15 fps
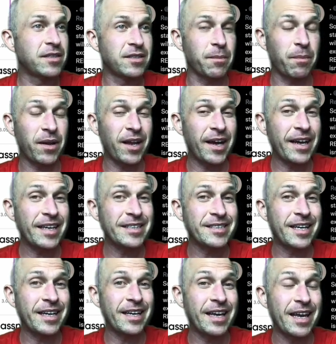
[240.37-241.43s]
supply is
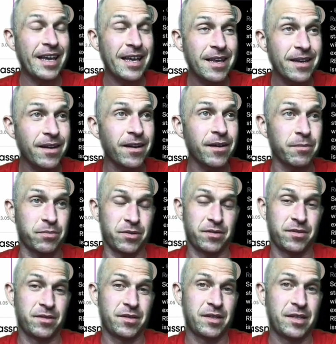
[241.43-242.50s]
getting eaten up
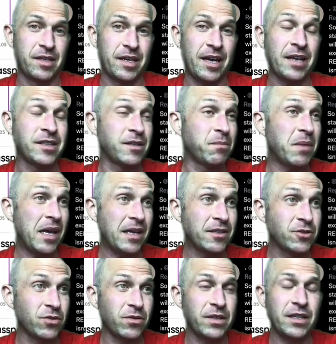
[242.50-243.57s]
and demand
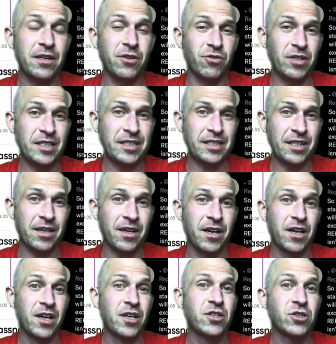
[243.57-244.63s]
is only increasing,
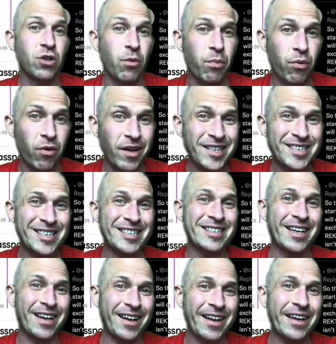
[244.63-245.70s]
so price is
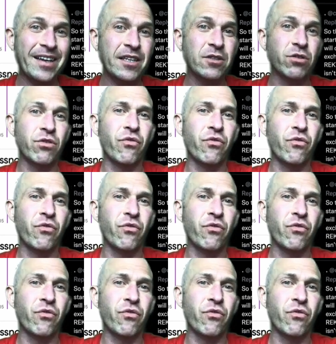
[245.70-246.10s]
likely to